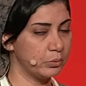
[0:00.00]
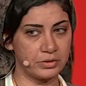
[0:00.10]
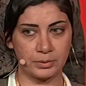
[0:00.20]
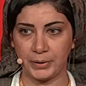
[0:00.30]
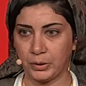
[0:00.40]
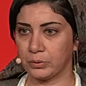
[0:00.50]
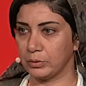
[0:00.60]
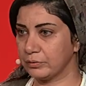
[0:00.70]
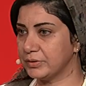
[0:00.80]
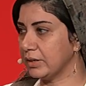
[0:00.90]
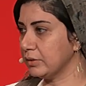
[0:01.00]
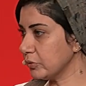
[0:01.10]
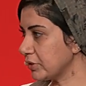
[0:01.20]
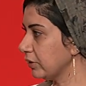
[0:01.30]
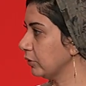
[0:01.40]
with the power of
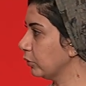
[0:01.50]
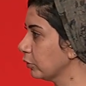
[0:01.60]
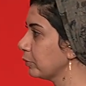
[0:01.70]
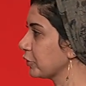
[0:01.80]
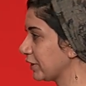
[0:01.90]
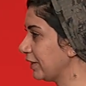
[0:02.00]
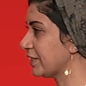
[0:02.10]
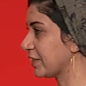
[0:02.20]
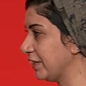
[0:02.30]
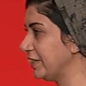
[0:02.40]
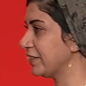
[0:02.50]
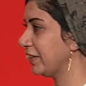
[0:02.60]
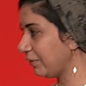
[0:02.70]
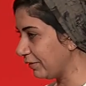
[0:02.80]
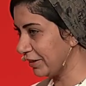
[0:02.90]
diagnosing all Brucella strains
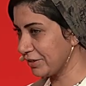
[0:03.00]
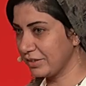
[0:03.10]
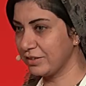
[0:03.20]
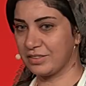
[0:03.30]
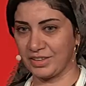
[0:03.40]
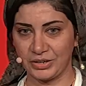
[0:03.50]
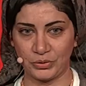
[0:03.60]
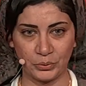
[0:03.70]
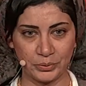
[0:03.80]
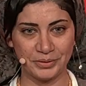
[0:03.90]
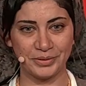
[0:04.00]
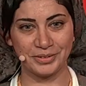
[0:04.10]
in a flash. Thank you.